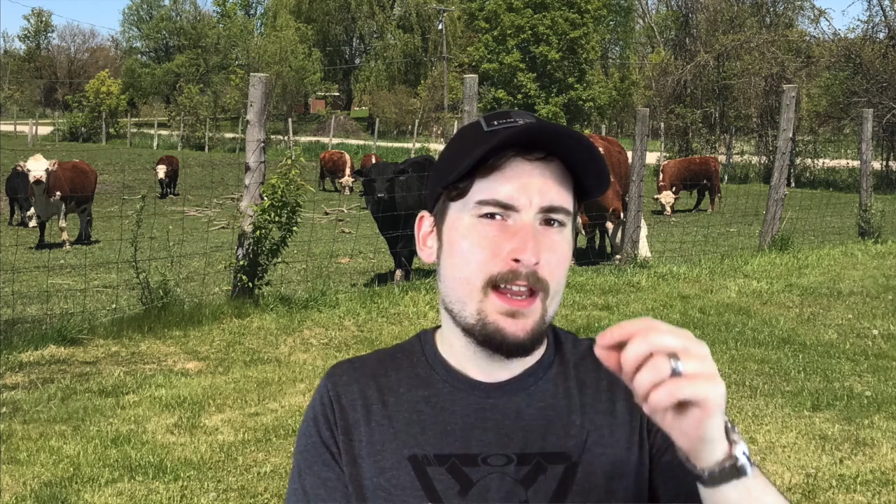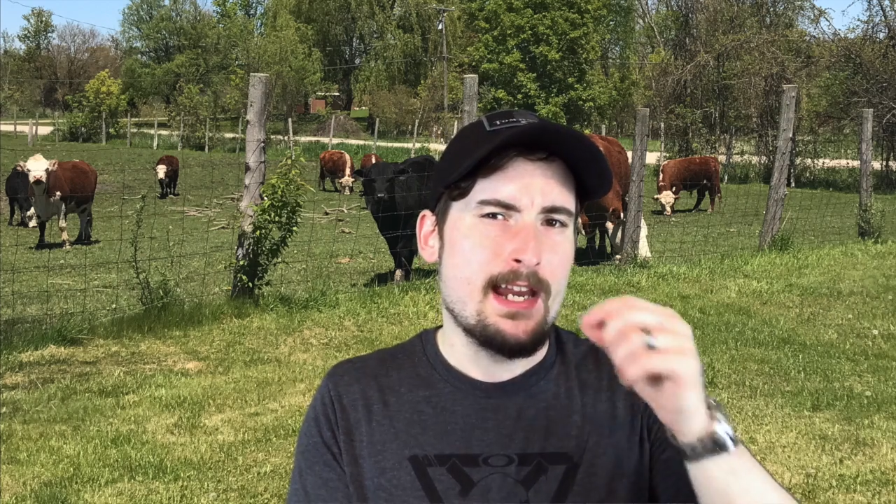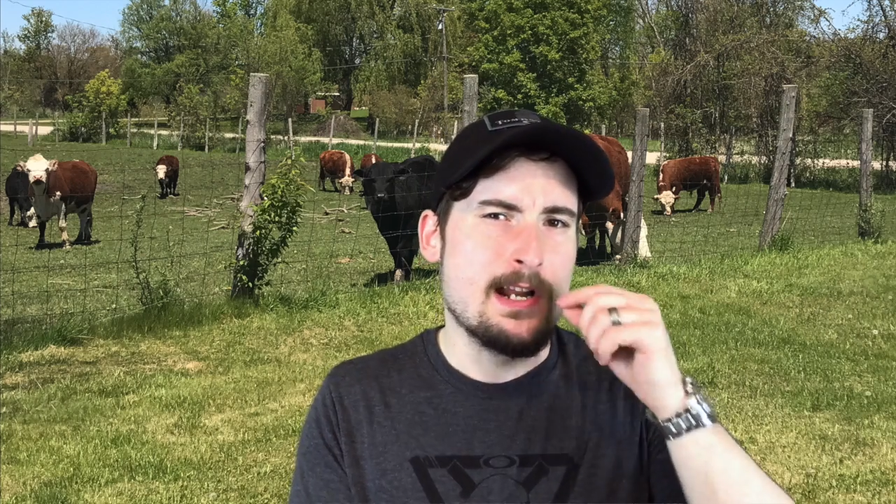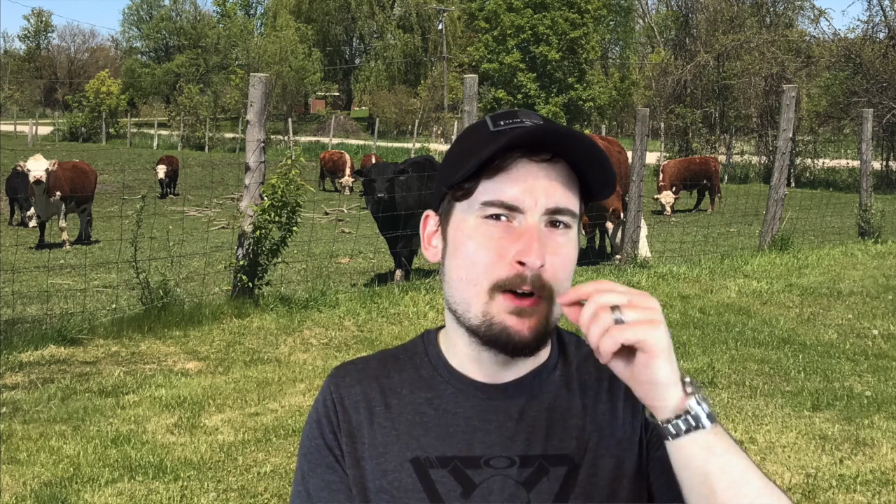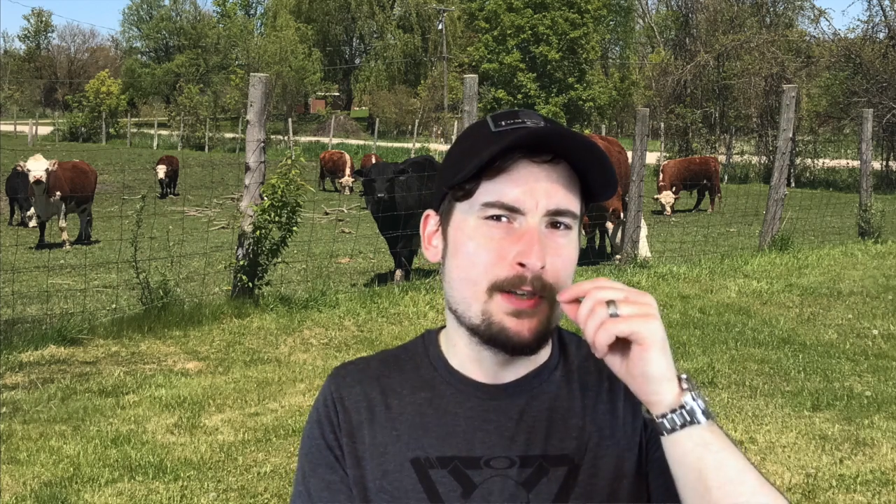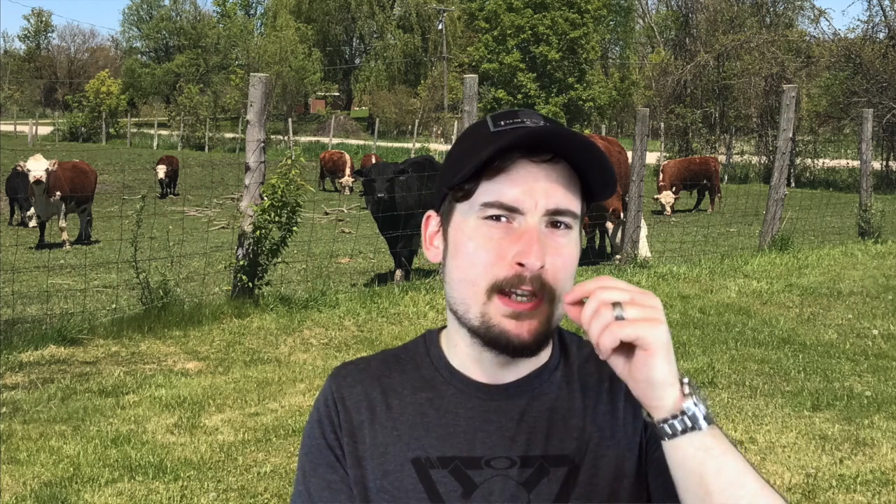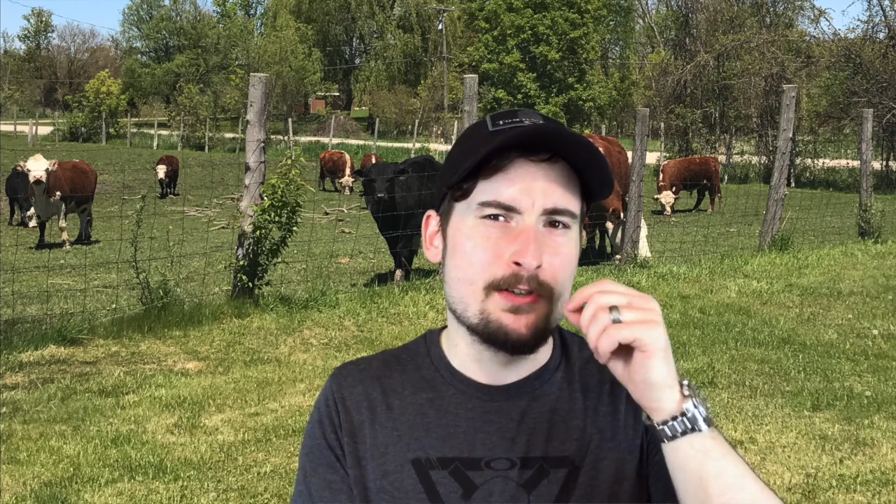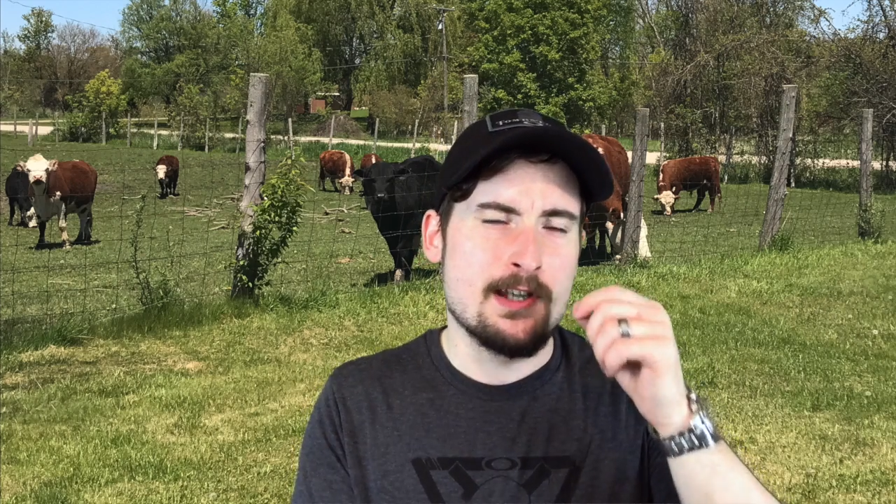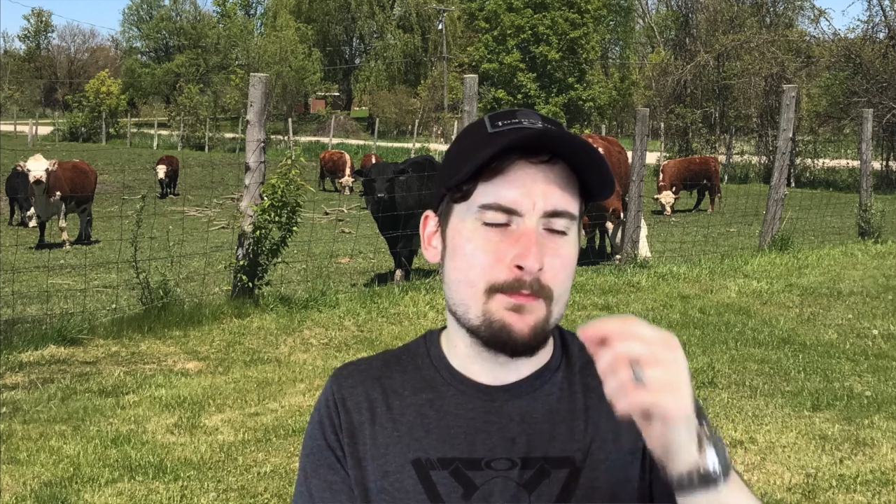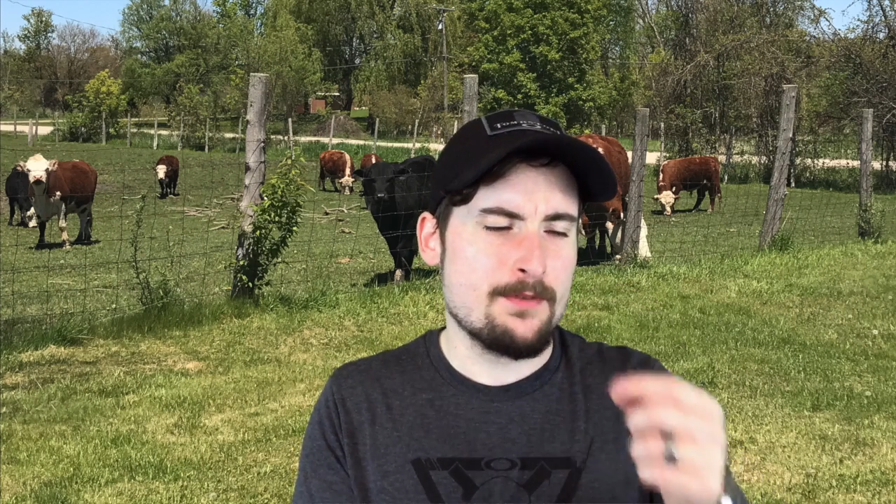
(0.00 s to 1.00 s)
you know,
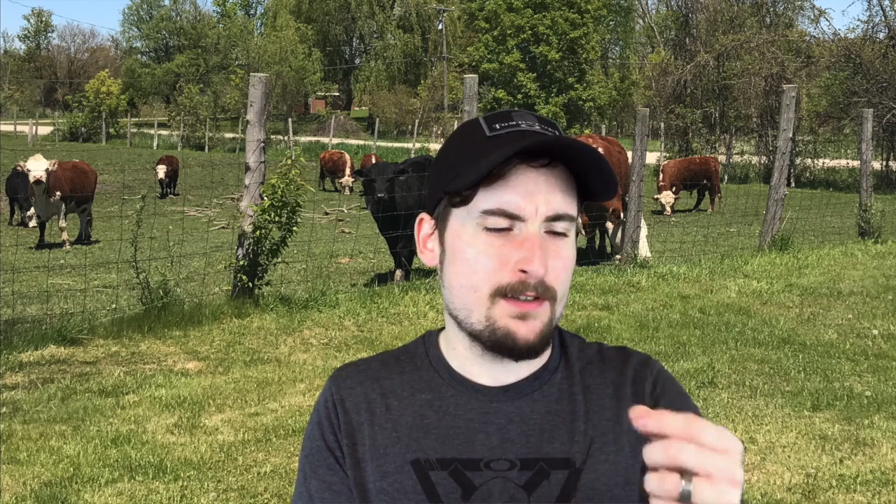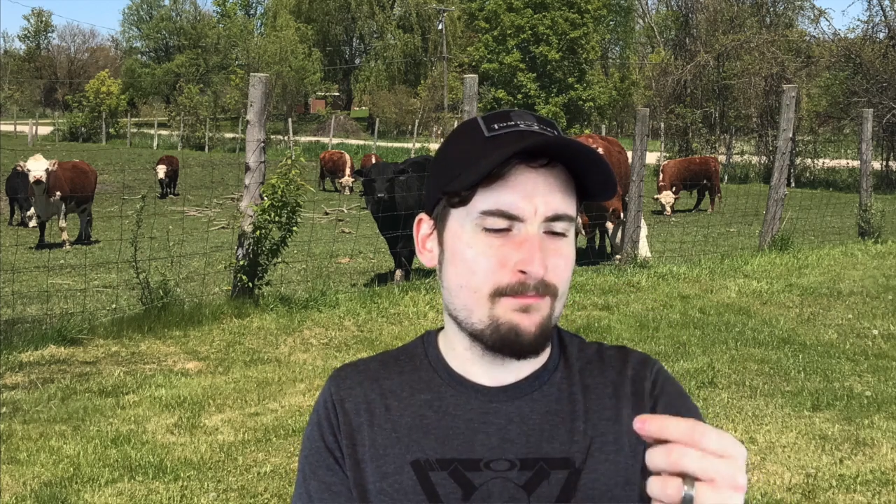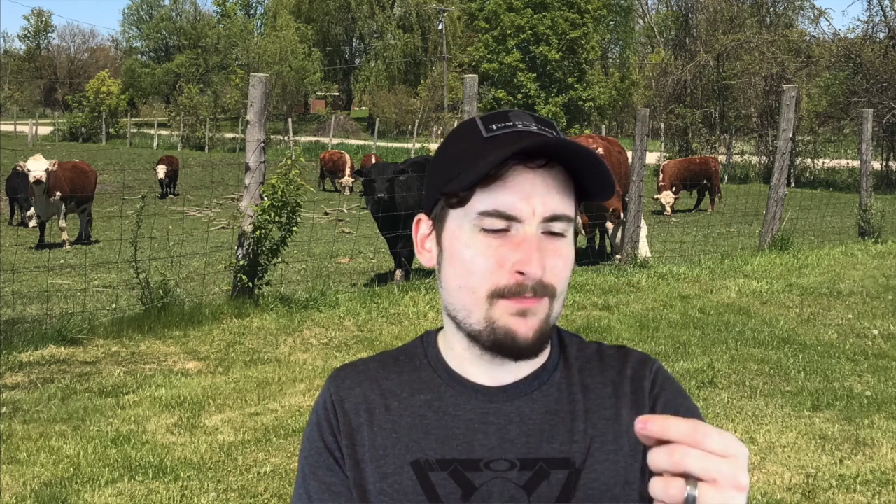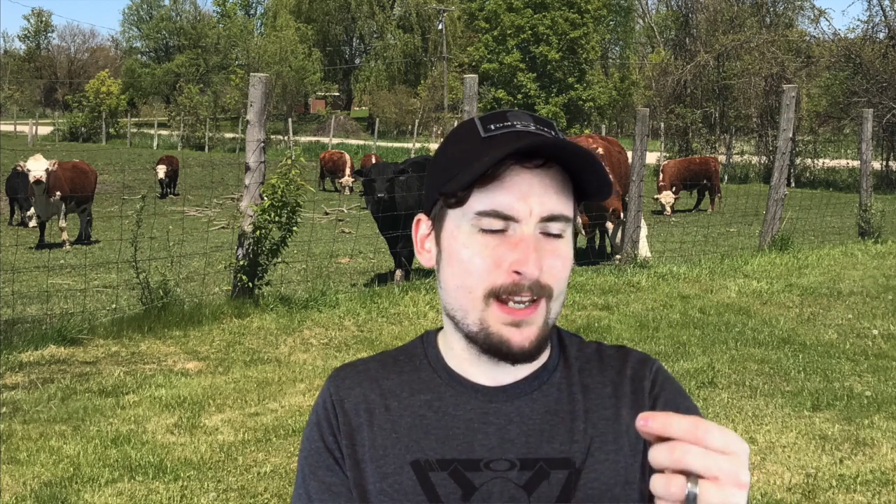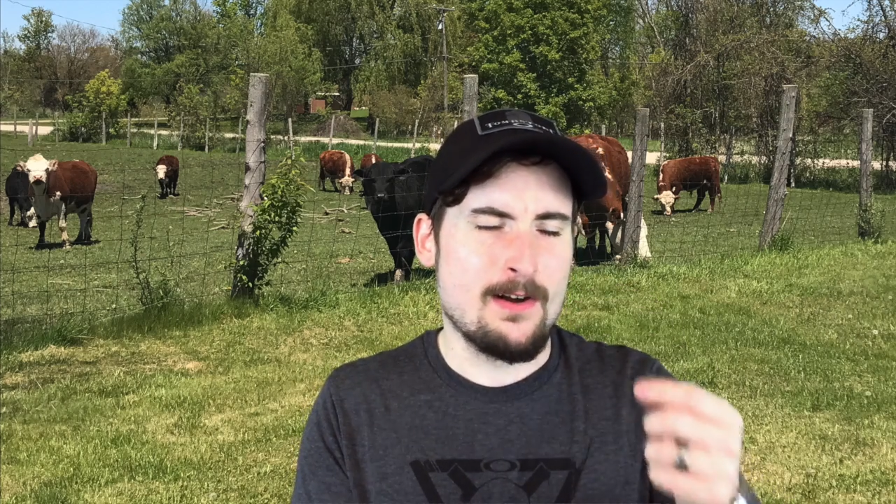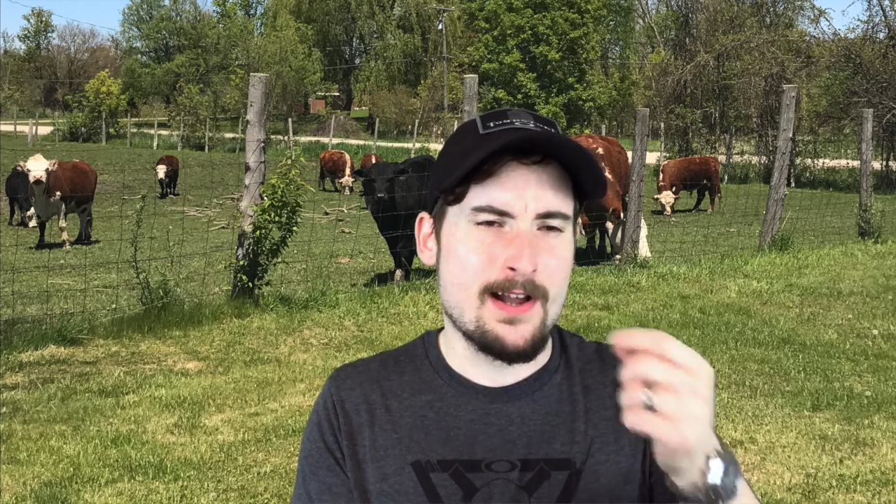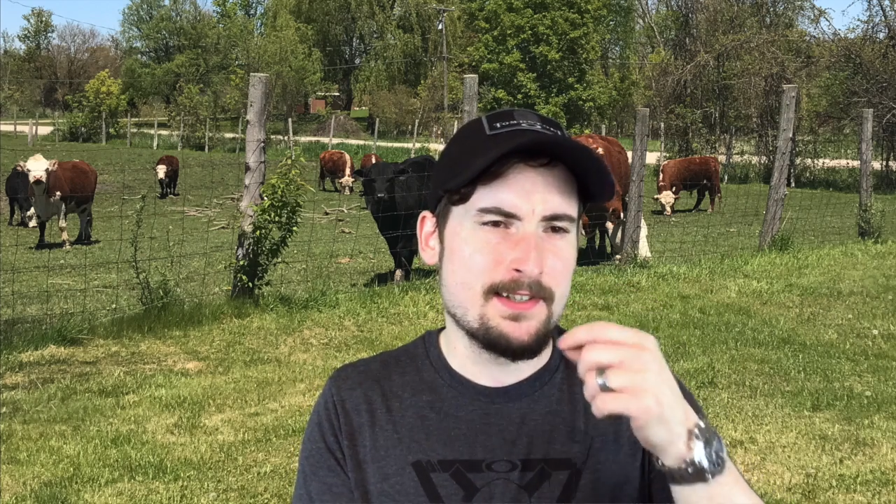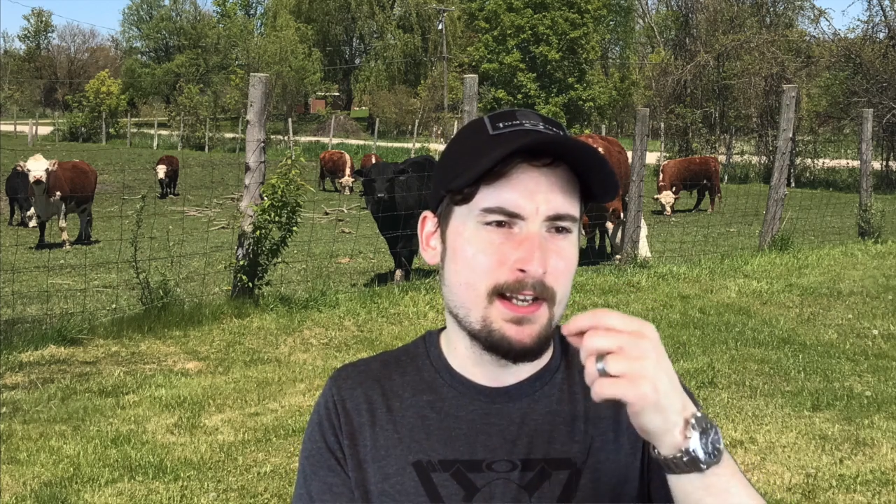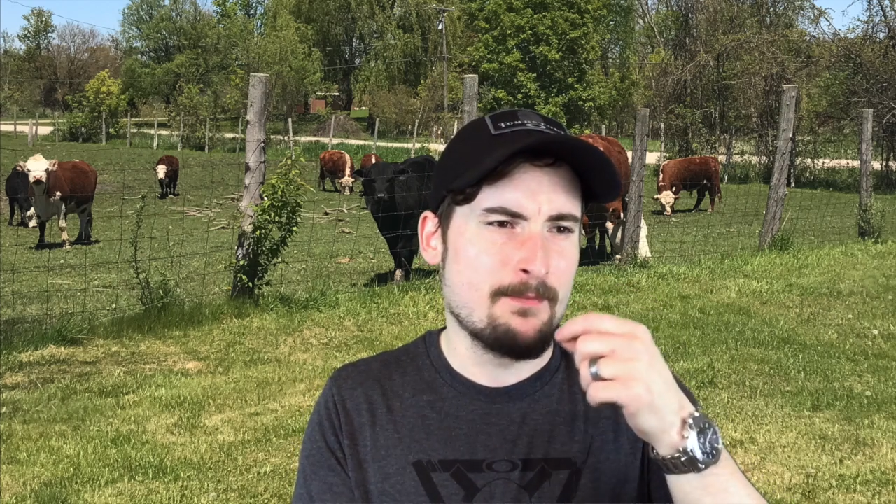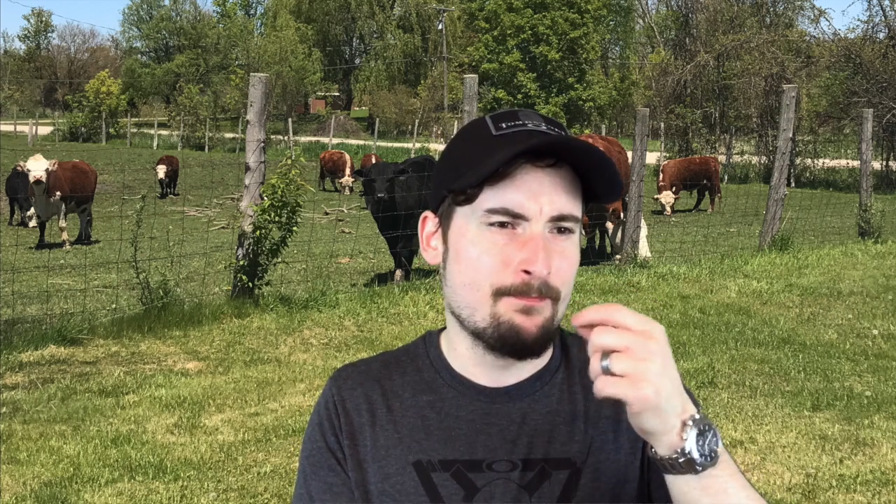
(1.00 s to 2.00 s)
used them, you know, as
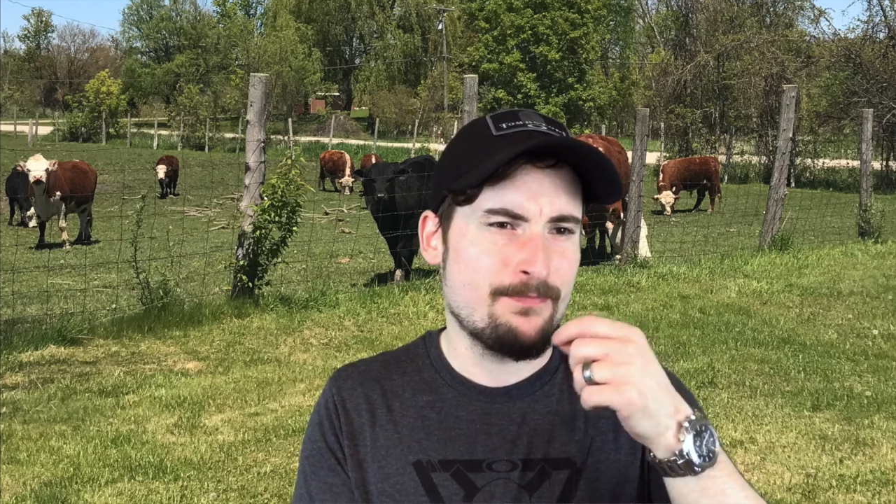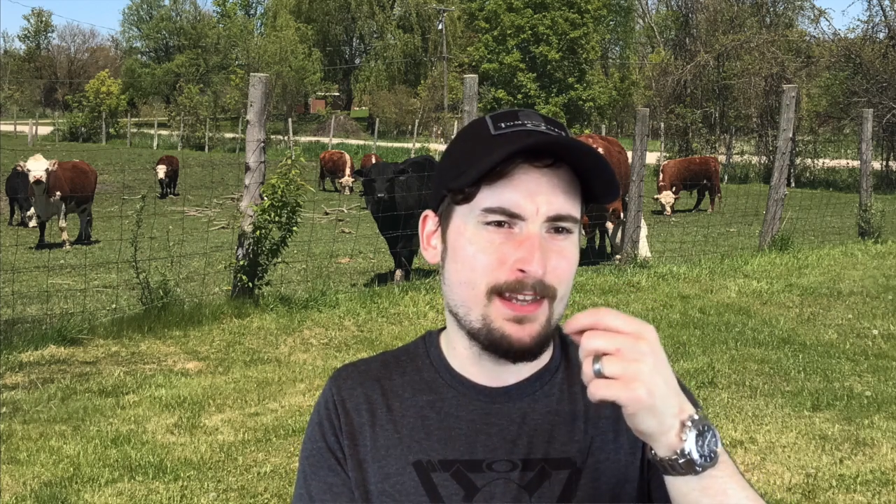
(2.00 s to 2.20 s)
a,